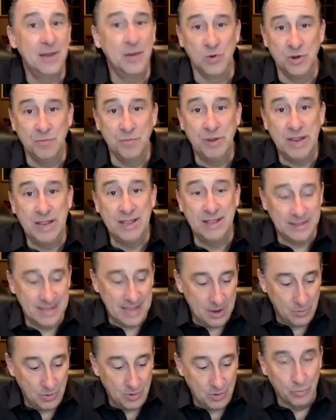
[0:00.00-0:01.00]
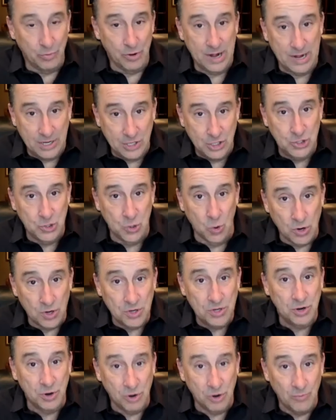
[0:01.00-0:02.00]
would be that they would bring
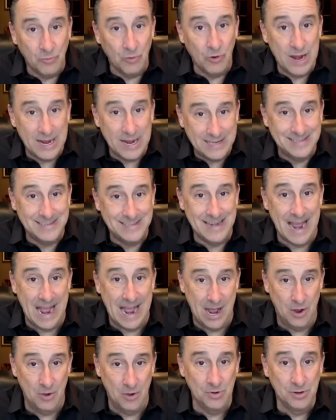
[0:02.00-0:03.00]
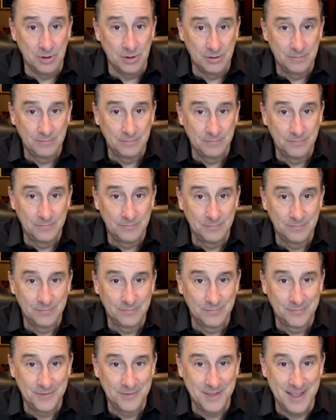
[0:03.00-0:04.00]
short term rates down.
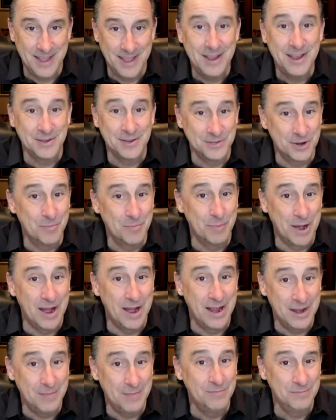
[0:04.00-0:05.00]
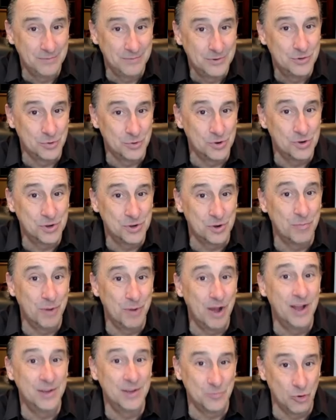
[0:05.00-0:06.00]
Okay. Because they're buying short term
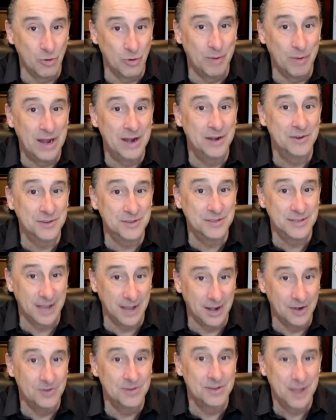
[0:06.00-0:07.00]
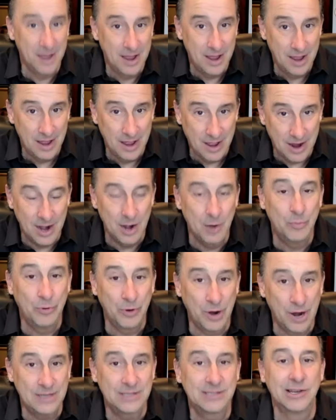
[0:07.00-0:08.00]
bonds, more buyers and sellers, higher
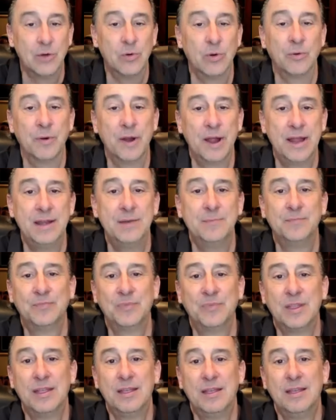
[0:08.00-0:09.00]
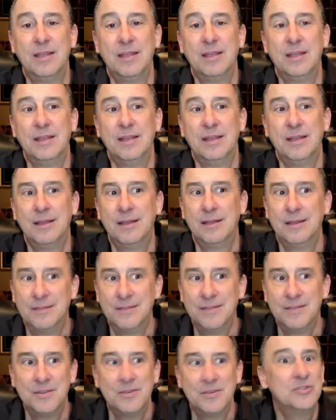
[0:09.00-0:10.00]
price, lower rate.
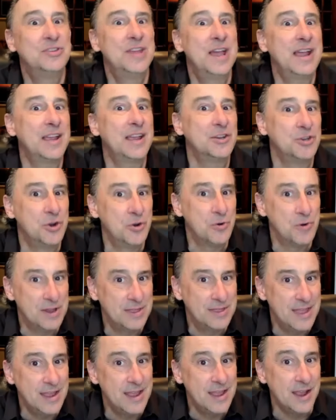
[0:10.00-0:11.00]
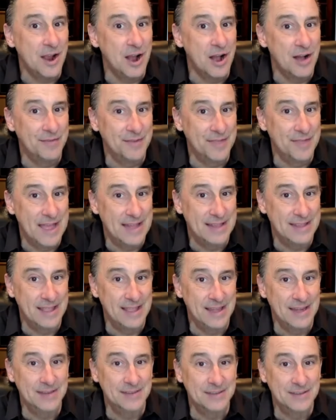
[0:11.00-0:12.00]
Second degree thinking off of that
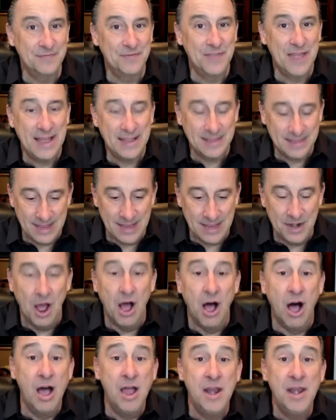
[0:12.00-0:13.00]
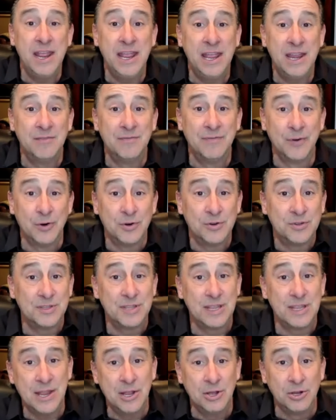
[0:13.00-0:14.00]
then is if that then uninverts
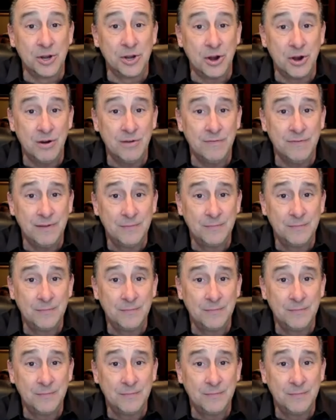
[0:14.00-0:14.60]
the yield curve.